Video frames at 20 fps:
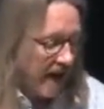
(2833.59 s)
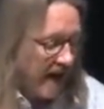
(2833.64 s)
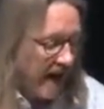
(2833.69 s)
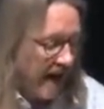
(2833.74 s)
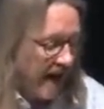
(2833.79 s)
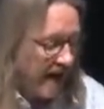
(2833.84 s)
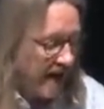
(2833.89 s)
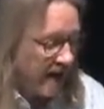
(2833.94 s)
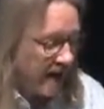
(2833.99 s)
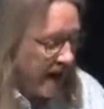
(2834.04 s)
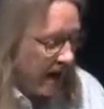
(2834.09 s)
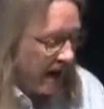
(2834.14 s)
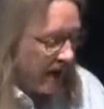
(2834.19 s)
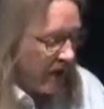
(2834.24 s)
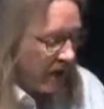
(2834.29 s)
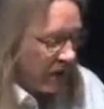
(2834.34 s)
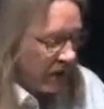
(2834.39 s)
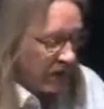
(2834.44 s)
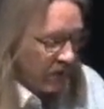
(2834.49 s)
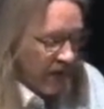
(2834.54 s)
And
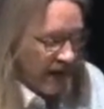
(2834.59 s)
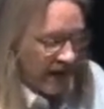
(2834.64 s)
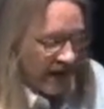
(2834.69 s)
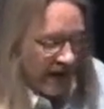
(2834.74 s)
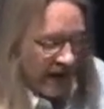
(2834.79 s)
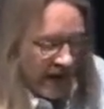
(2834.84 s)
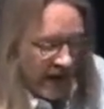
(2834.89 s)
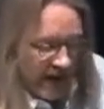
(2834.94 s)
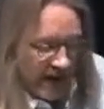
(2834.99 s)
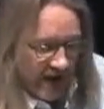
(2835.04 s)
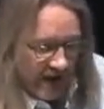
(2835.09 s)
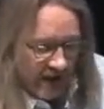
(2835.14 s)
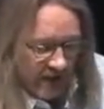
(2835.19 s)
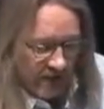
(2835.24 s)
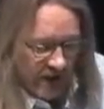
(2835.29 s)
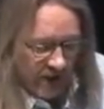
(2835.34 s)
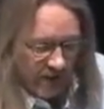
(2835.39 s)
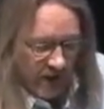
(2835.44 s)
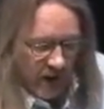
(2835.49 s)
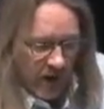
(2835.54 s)
you'll recognize
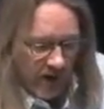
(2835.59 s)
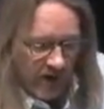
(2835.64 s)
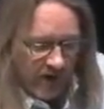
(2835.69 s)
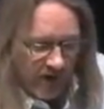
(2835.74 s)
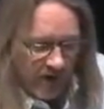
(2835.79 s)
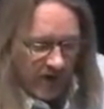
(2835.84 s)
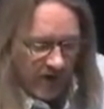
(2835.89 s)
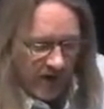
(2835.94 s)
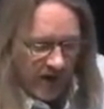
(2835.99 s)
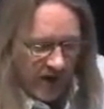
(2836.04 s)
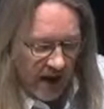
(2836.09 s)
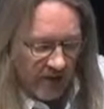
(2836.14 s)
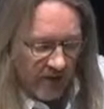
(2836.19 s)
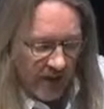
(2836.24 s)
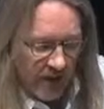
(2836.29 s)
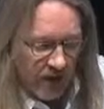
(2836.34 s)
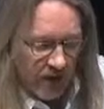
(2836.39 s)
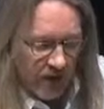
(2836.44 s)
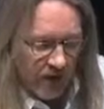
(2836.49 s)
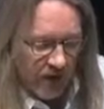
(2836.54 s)
some of the parts of the image.